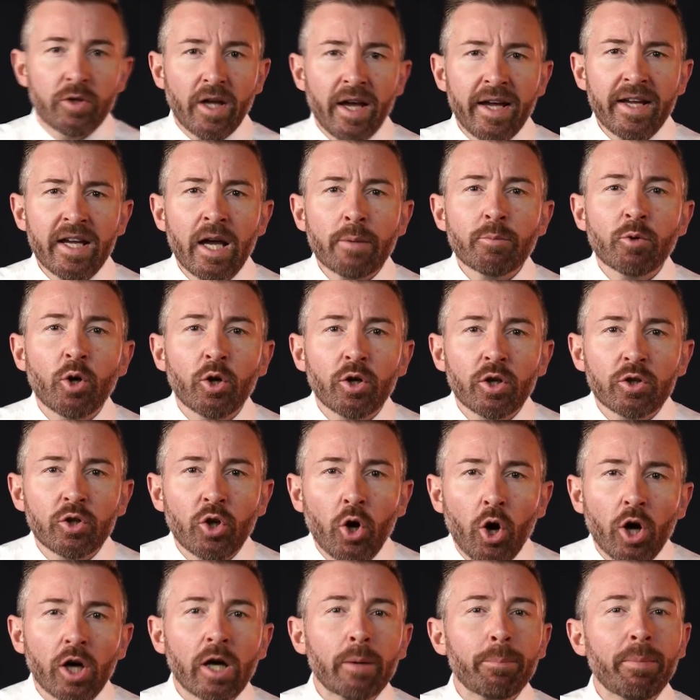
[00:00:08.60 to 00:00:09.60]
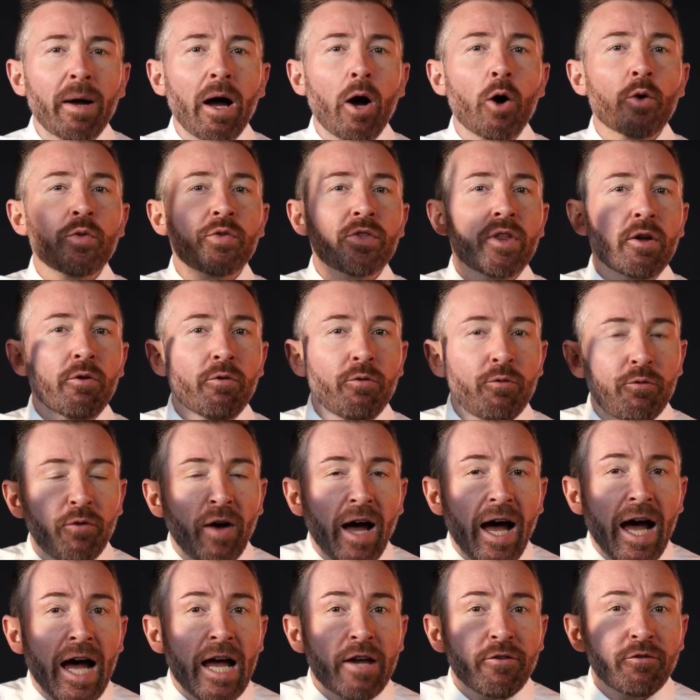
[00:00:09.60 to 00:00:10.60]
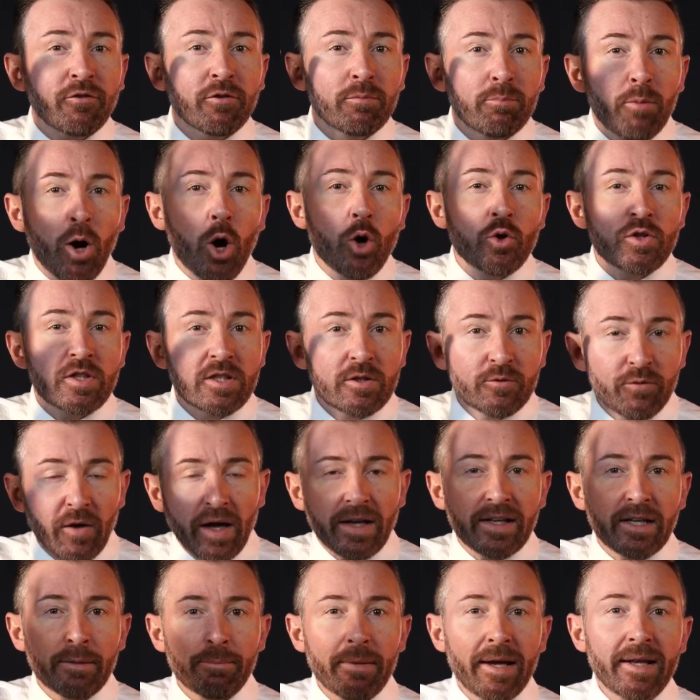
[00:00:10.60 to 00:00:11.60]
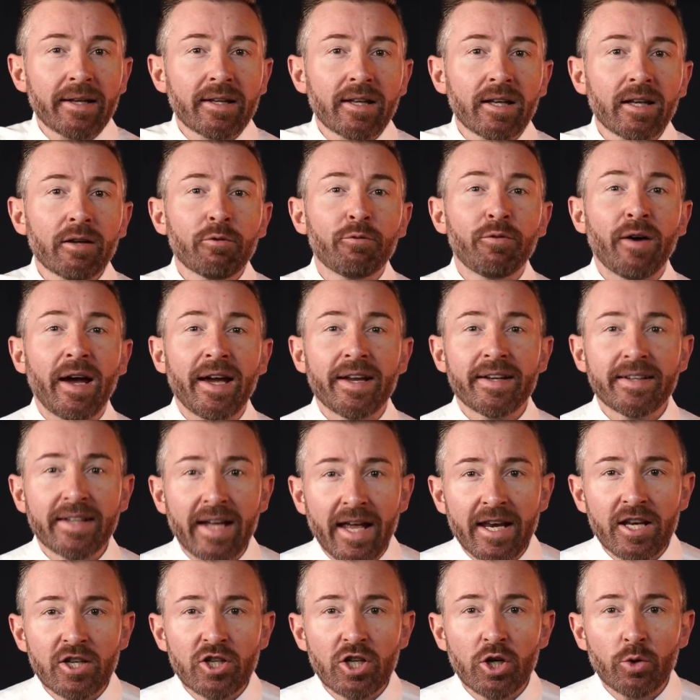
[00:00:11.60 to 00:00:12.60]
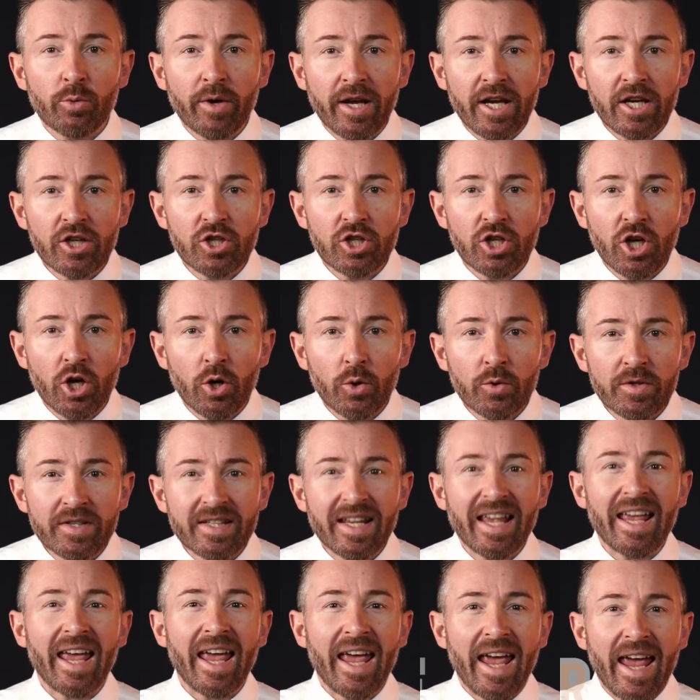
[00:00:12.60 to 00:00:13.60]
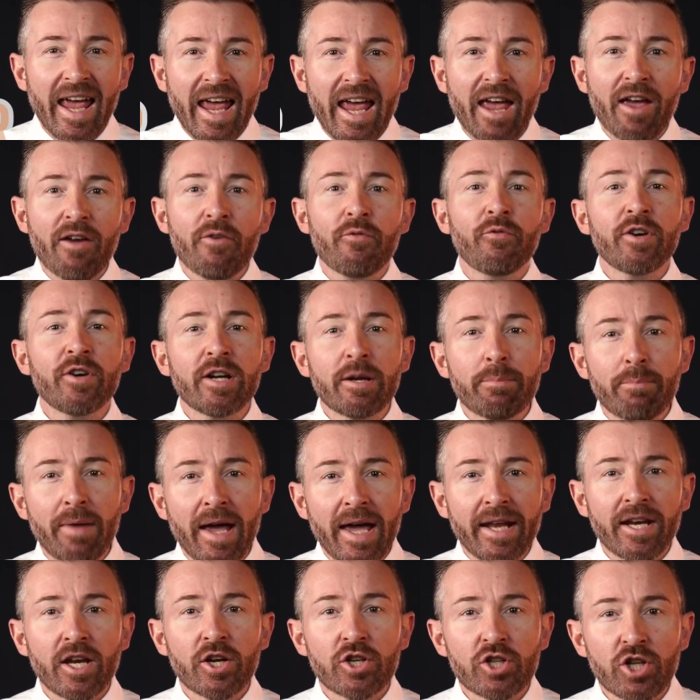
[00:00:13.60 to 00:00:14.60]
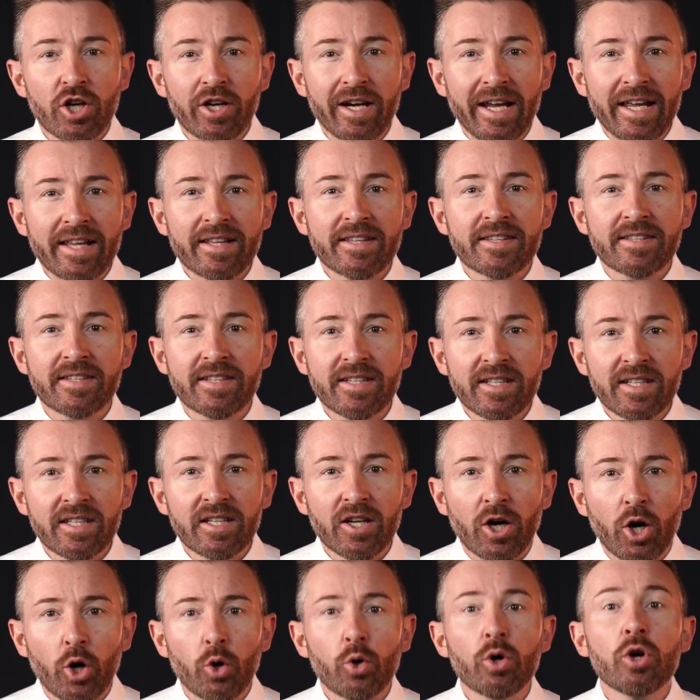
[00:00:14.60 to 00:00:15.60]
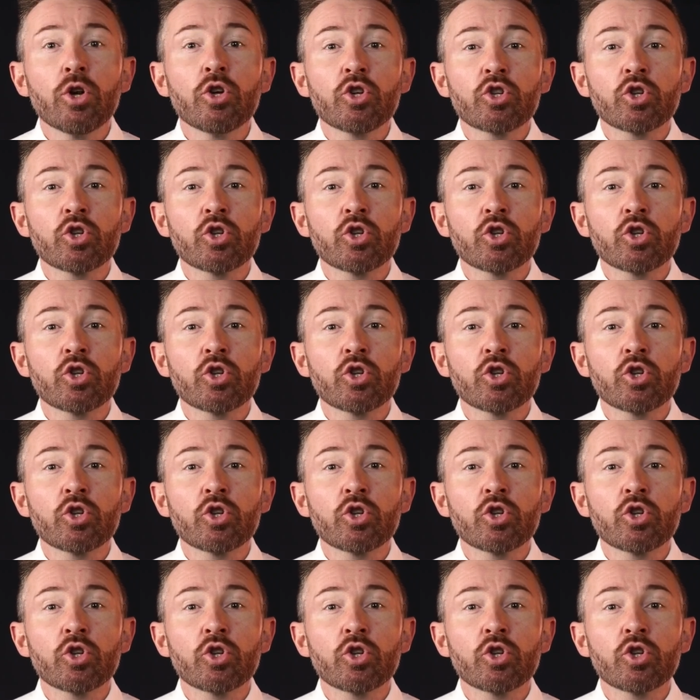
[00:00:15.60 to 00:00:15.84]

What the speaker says: I'm going to talk about the 5 most fundamental financial ratios every manager and CEO should